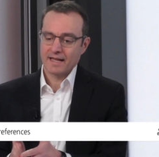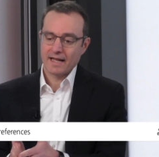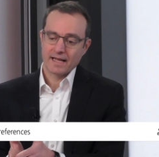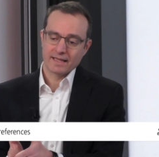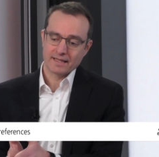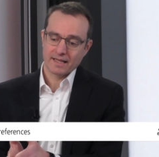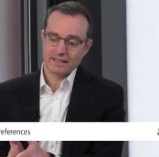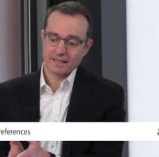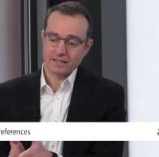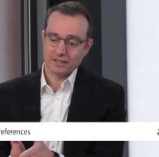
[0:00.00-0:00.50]

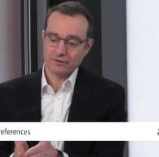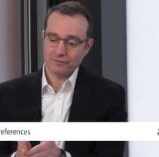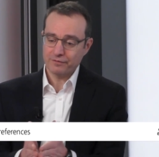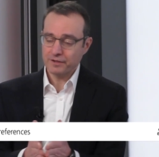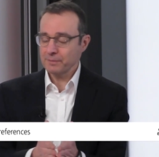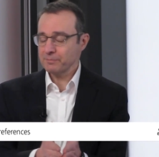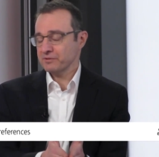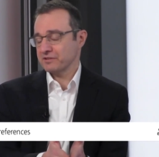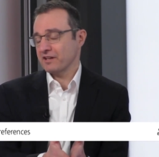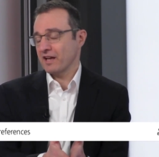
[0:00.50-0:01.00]
And then on the
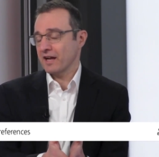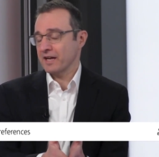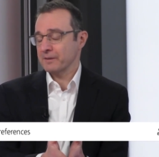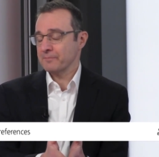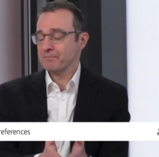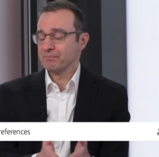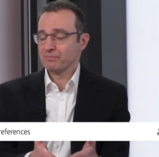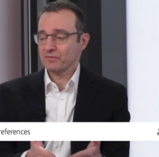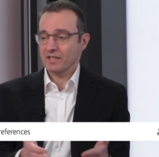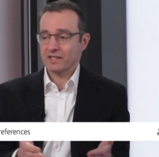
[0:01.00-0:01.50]
flip
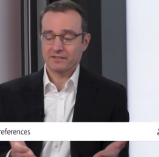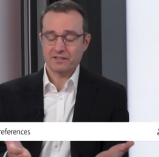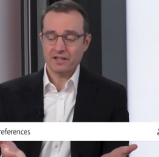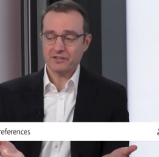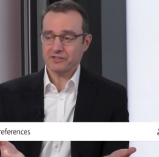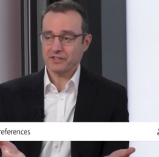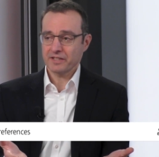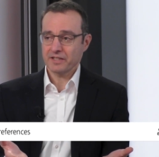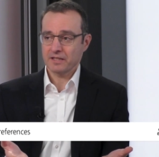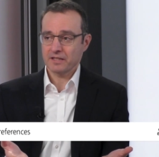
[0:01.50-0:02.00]
side, it's
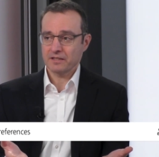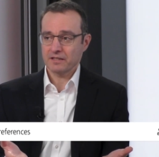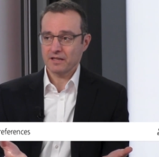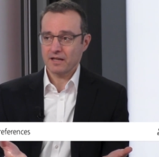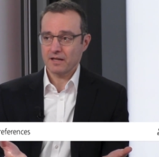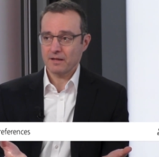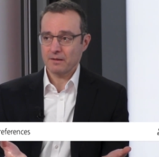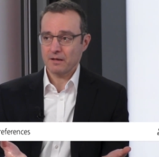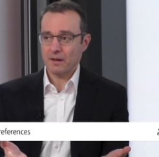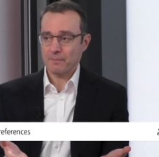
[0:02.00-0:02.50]
actually a,
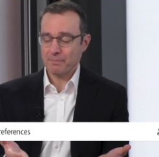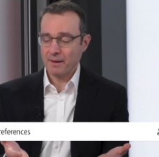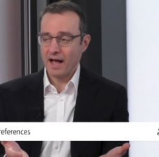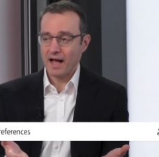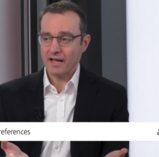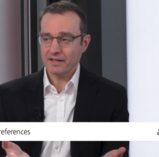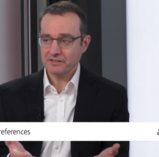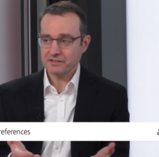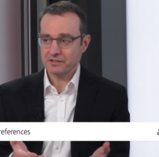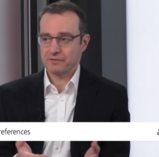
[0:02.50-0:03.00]
a, a
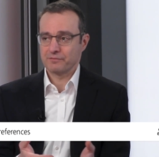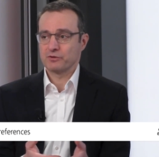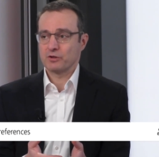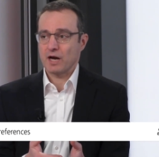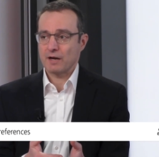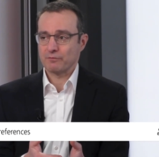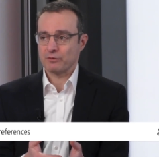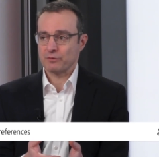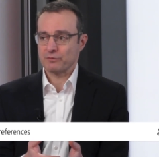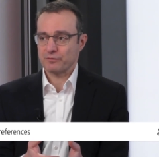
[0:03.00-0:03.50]
positive
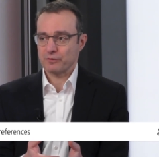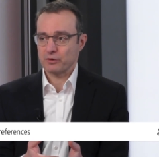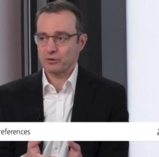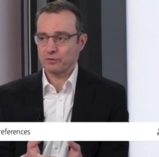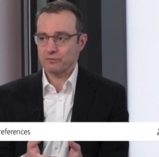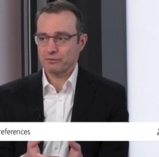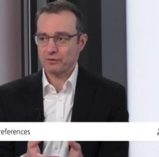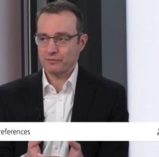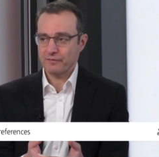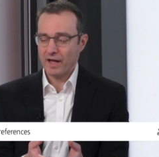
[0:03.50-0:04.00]
driver
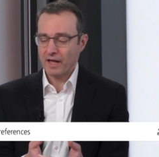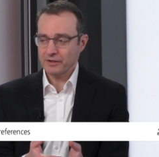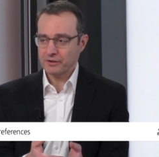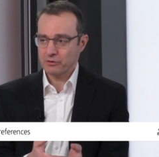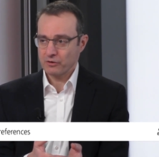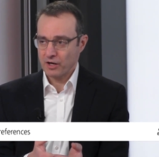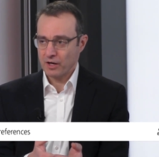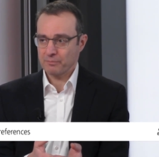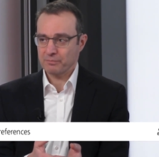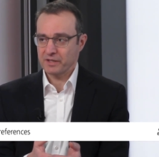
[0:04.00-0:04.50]
for, for
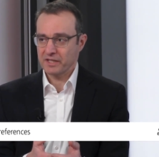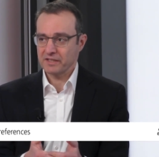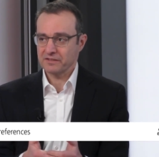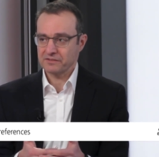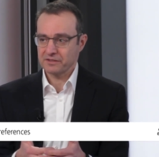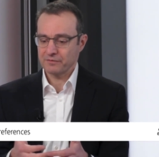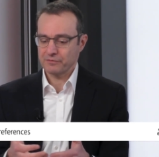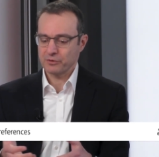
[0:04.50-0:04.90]
value companies.